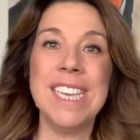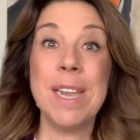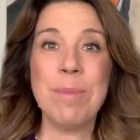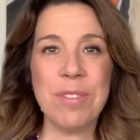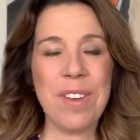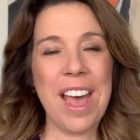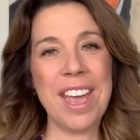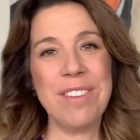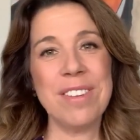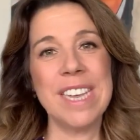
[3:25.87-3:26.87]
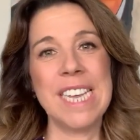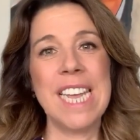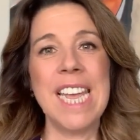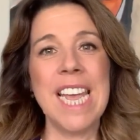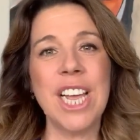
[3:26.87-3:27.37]
Number five.
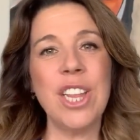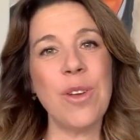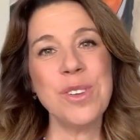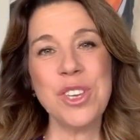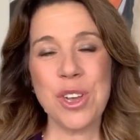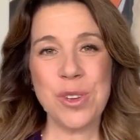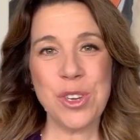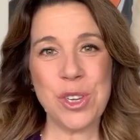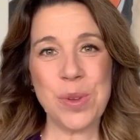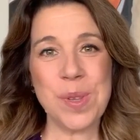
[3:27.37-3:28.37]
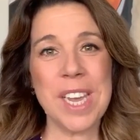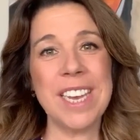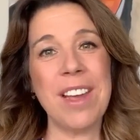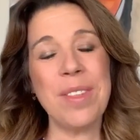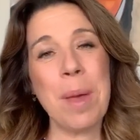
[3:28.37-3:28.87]
Closed-toe shoes.
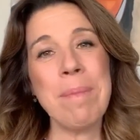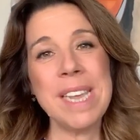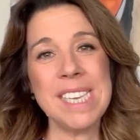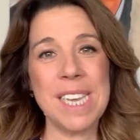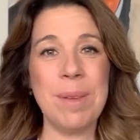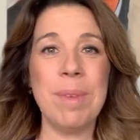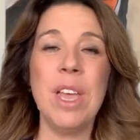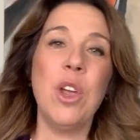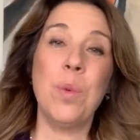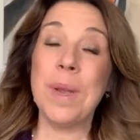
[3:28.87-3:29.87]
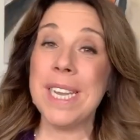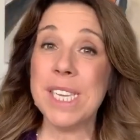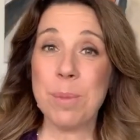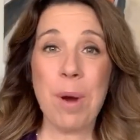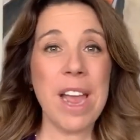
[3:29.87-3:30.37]
Now that might seem
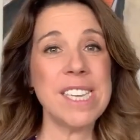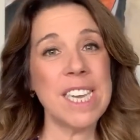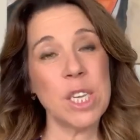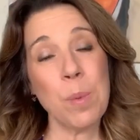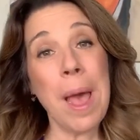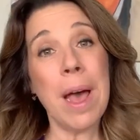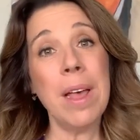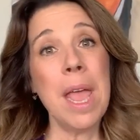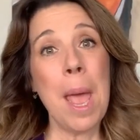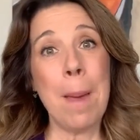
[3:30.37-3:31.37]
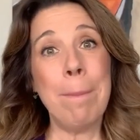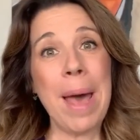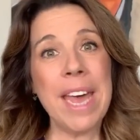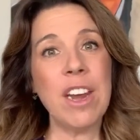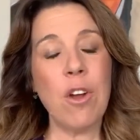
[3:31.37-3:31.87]
really surprising as well,
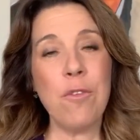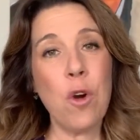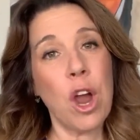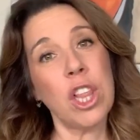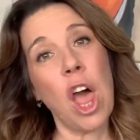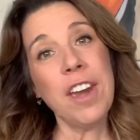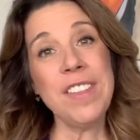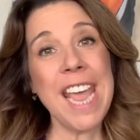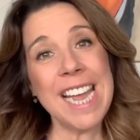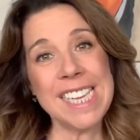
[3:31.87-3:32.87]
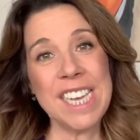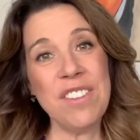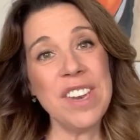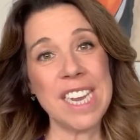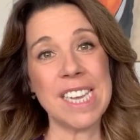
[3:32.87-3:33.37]
but for a lot of the
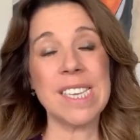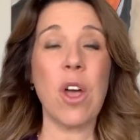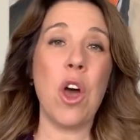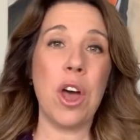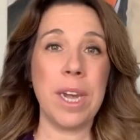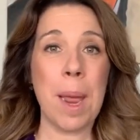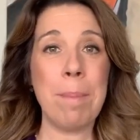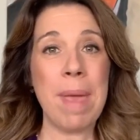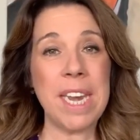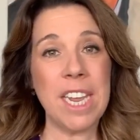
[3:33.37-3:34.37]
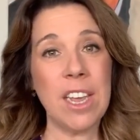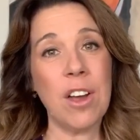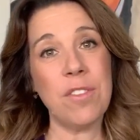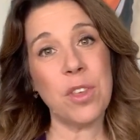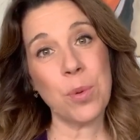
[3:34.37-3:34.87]
activities on many
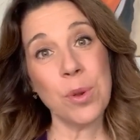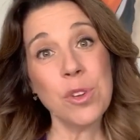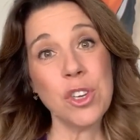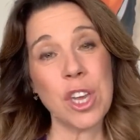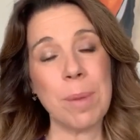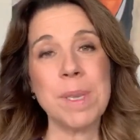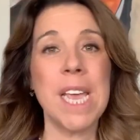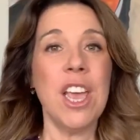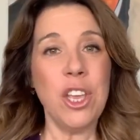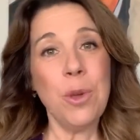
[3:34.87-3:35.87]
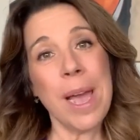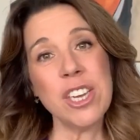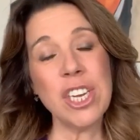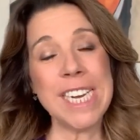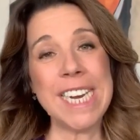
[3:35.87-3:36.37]
of the cruise ships, you
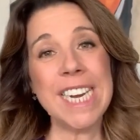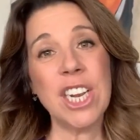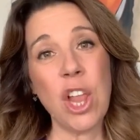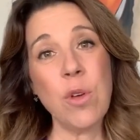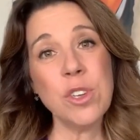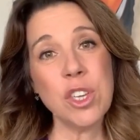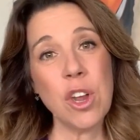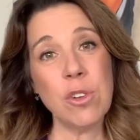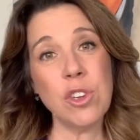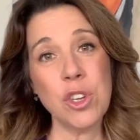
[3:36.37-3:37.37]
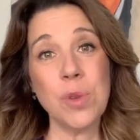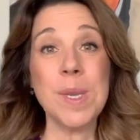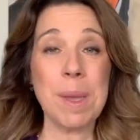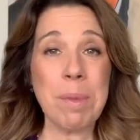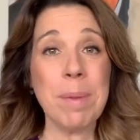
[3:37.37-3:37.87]
actually need closed-toe
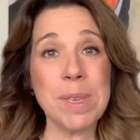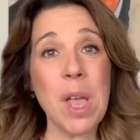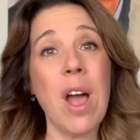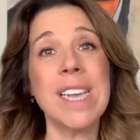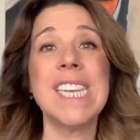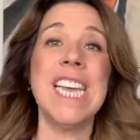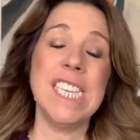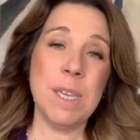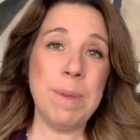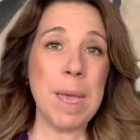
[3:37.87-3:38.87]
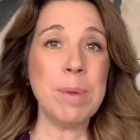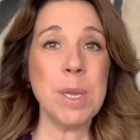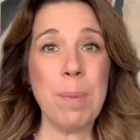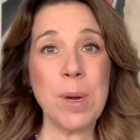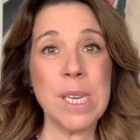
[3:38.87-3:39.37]
shoes, sometimes socks, to be able
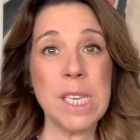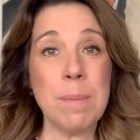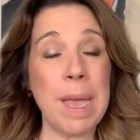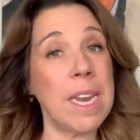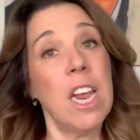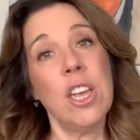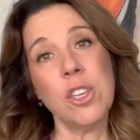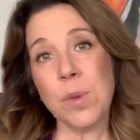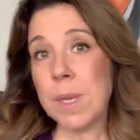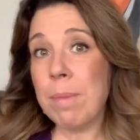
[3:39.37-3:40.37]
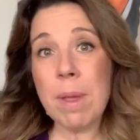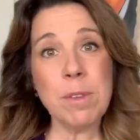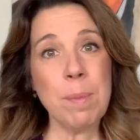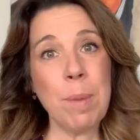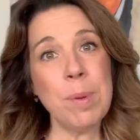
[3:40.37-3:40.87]
to participate. So
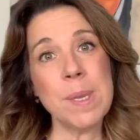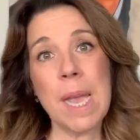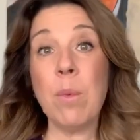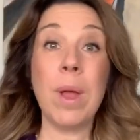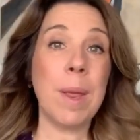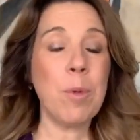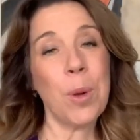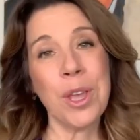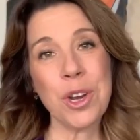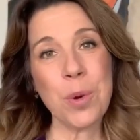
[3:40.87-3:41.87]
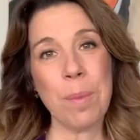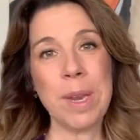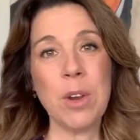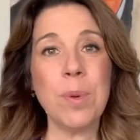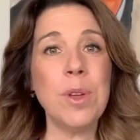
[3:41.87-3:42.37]
sometimes people say, well, I'm going on a
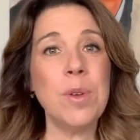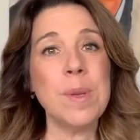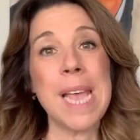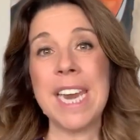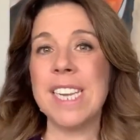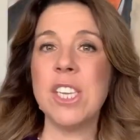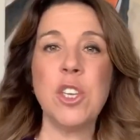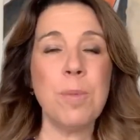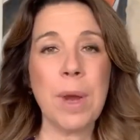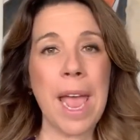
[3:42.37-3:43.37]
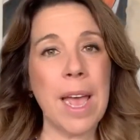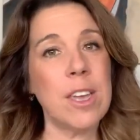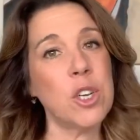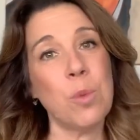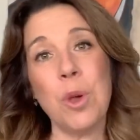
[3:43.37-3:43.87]
Caribbean cruise and it's super
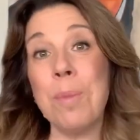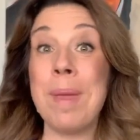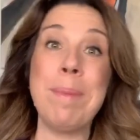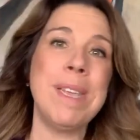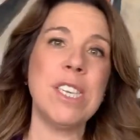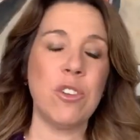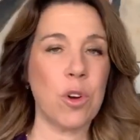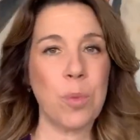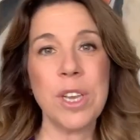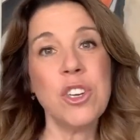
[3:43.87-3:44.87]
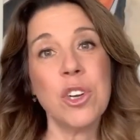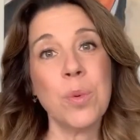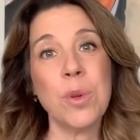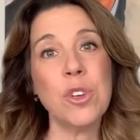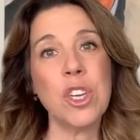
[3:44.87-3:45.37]
casual, maybe it's a
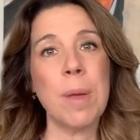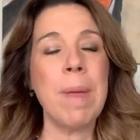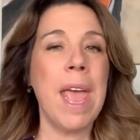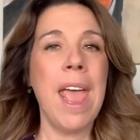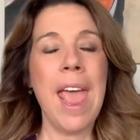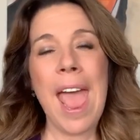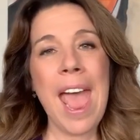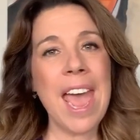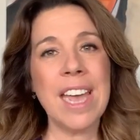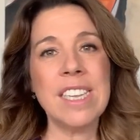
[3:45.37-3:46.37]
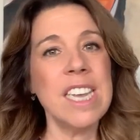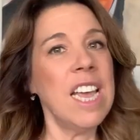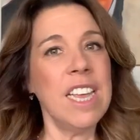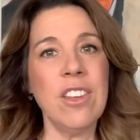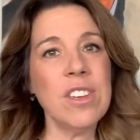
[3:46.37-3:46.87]
Norwegian cruise ship, and
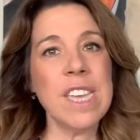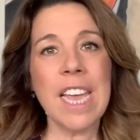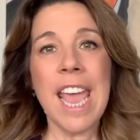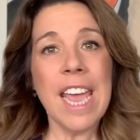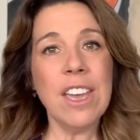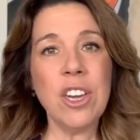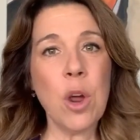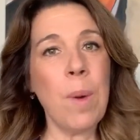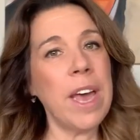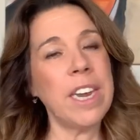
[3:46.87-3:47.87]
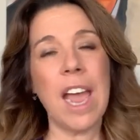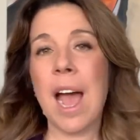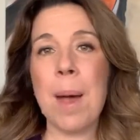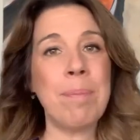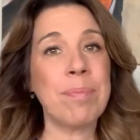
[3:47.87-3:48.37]
they're saying, hey, you know what?
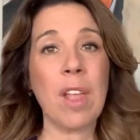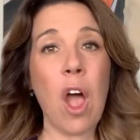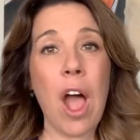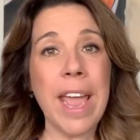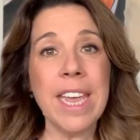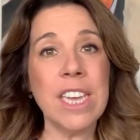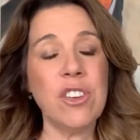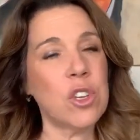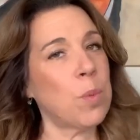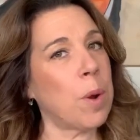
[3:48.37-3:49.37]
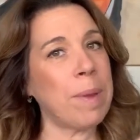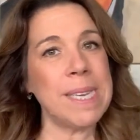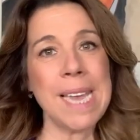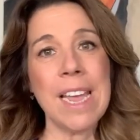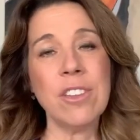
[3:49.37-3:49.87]
I can just wear my
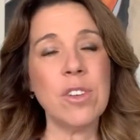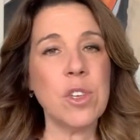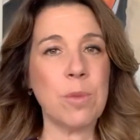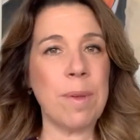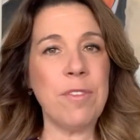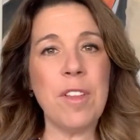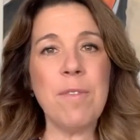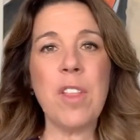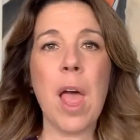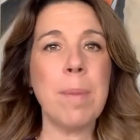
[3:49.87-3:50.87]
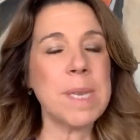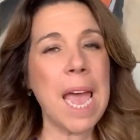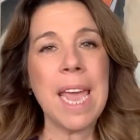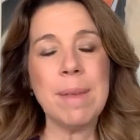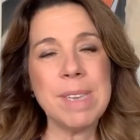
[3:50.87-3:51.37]
sandals or my flip-flops.
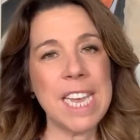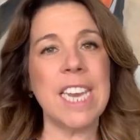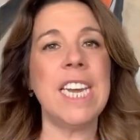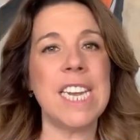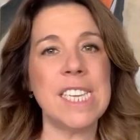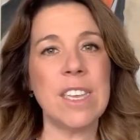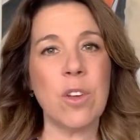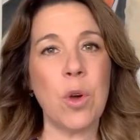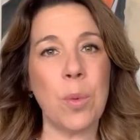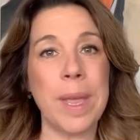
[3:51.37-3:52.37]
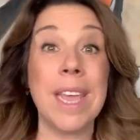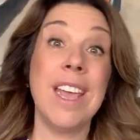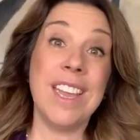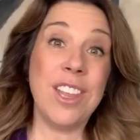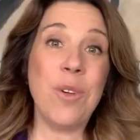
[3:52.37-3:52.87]
I am taking it easy the whole week.
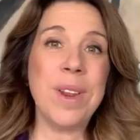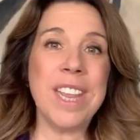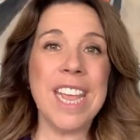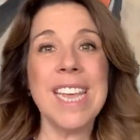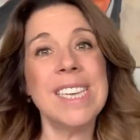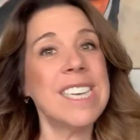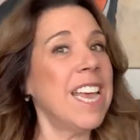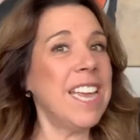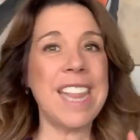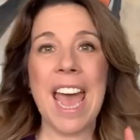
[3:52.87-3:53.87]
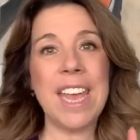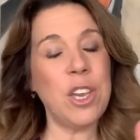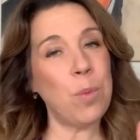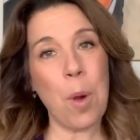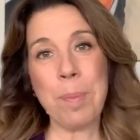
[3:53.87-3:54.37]
The only thing is
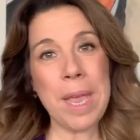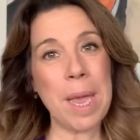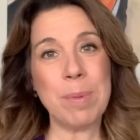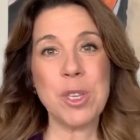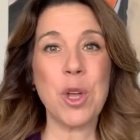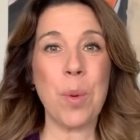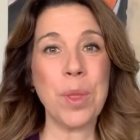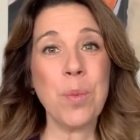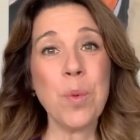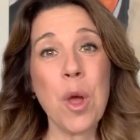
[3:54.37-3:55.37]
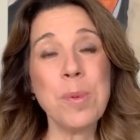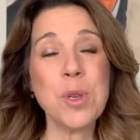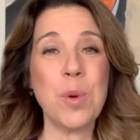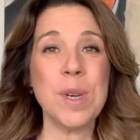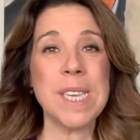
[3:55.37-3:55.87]
that you won't be able to go on the
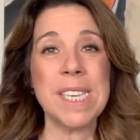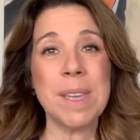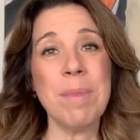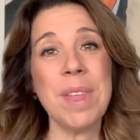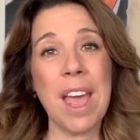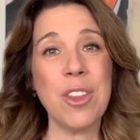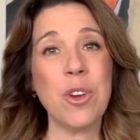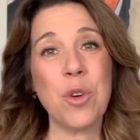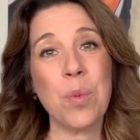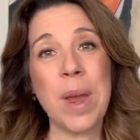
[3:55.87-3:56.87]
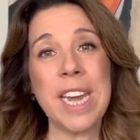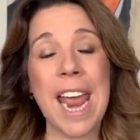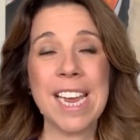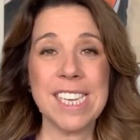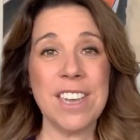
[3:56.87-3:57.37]
ropes course and some of the other
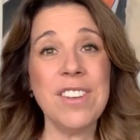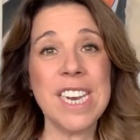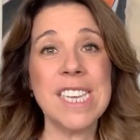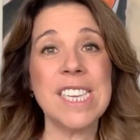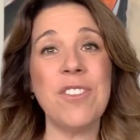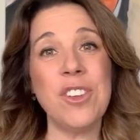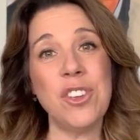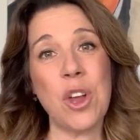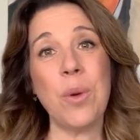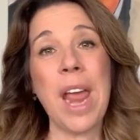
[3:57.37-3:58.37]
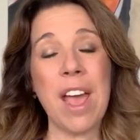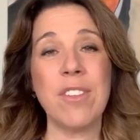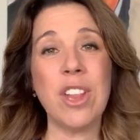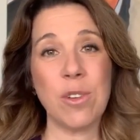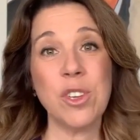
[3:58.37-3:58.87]
great activities if you don't
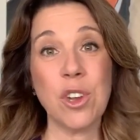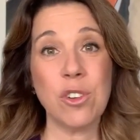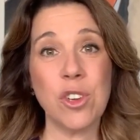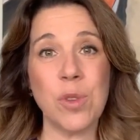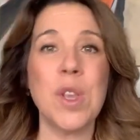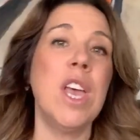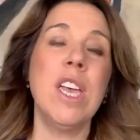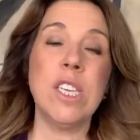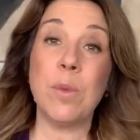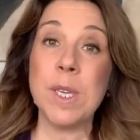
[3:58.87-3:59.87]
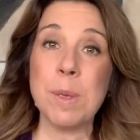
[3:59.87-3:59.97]
have closed-toe shoes. So